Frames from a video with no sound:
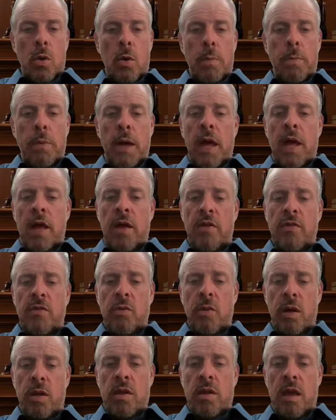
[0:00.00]
Who pays
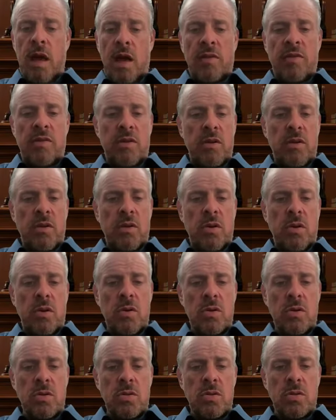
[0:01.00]
when the accident
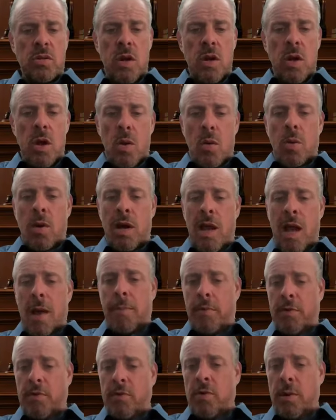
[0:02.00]
occurs? What
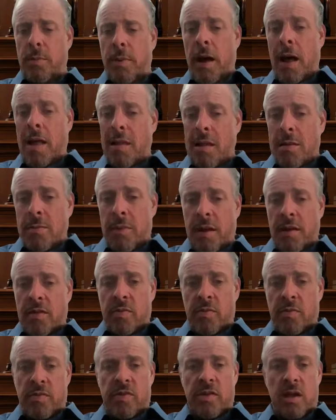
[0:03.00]
happens when a pilot
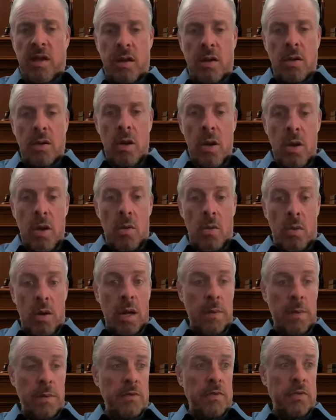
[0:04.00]
makes a mistake?
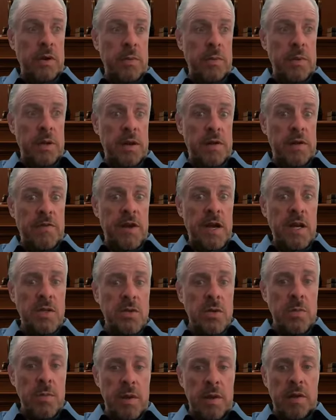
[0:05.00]
What happens when a
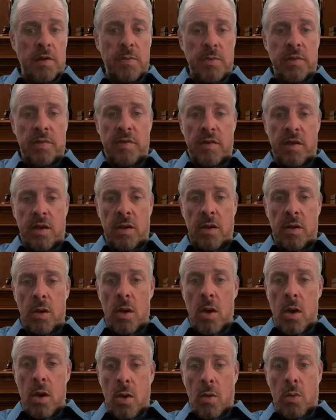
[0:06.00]
manufacturer makes a mistake?
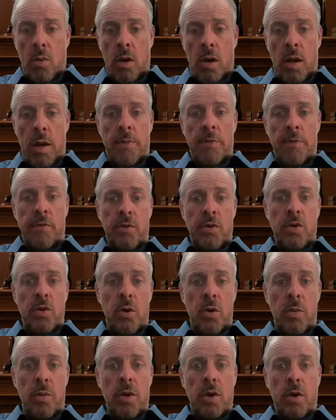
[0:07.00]
What happens when
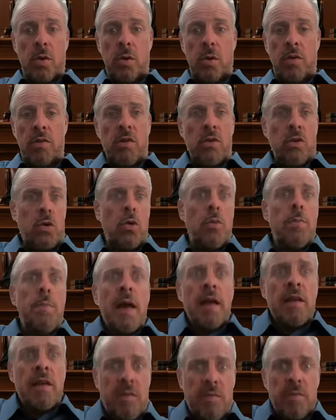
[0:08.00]
nobody agrees on who
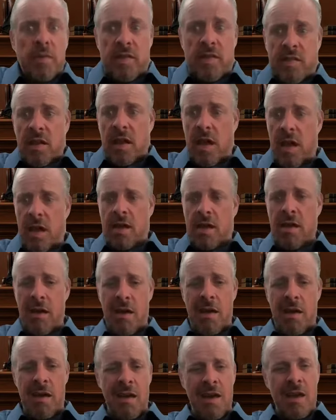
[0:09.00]
makes a mistake?
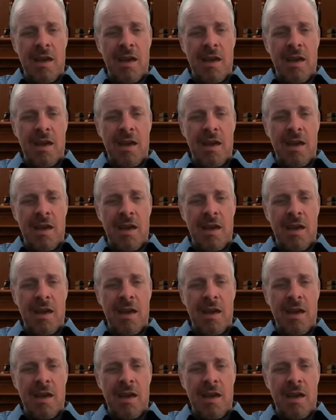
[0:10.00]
